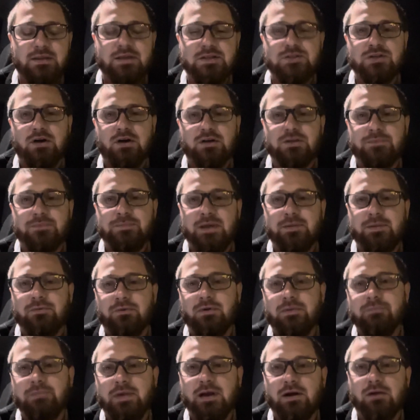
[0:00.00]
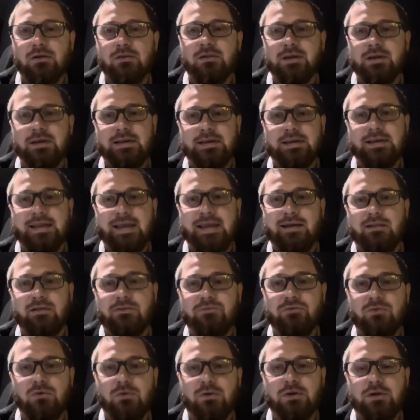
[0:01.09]
talked to people in Maryland and
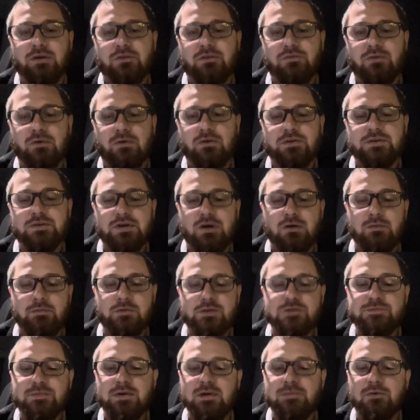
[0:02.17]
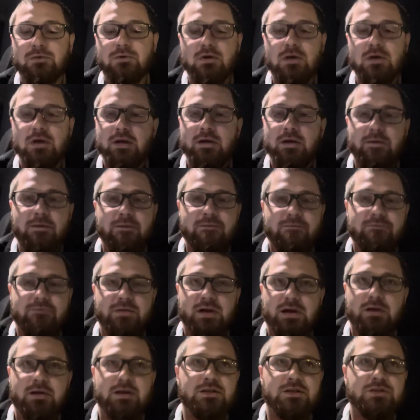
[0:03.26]
California as far as homeless people.
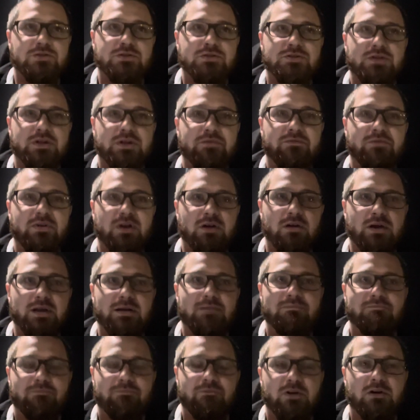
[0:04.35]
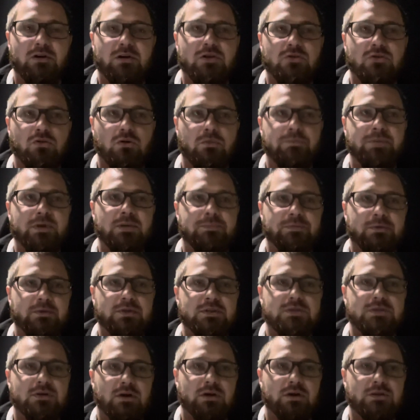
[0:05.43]
Very interesting, very very cool people to
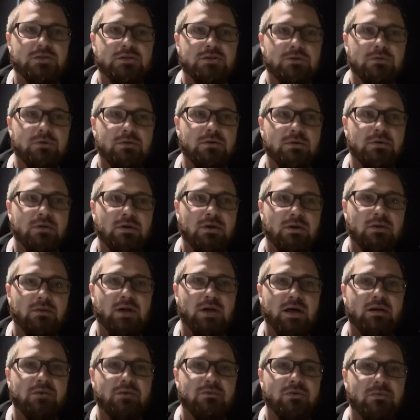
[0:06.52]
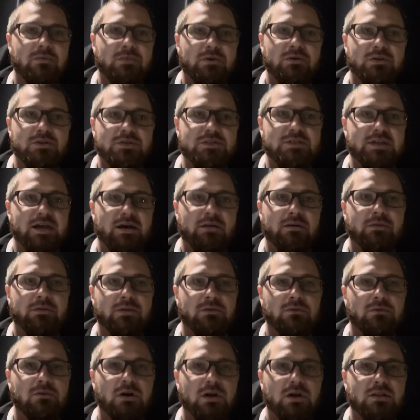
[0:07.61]
talk to. A lot of them they're just down on
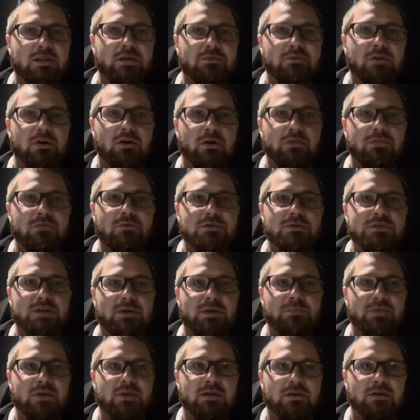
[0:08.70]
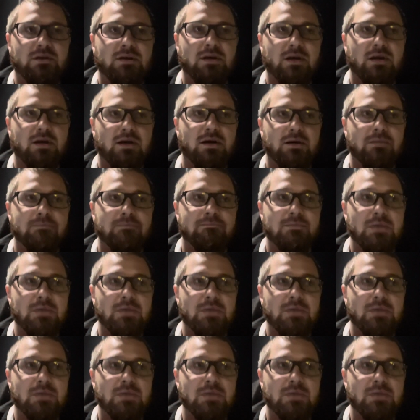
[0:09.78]
their luck. They've gone through something. Um,